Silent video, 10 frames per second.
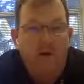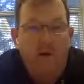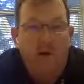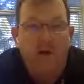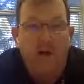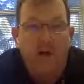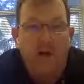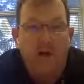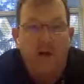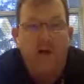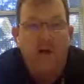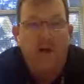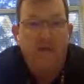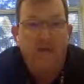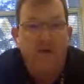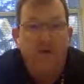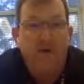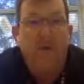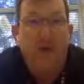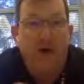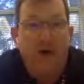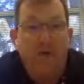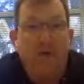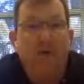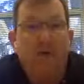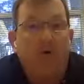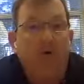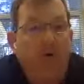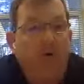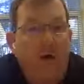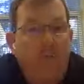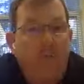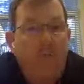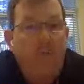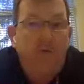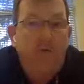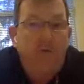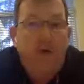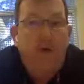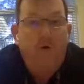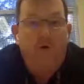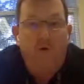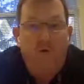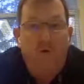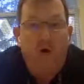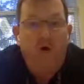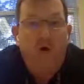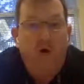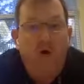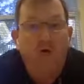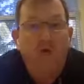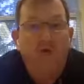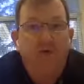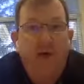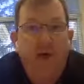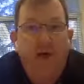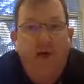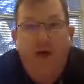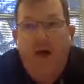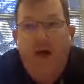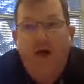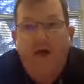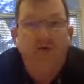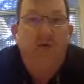the section editors and myself, we go out and we recruit people, to write articles. And how do you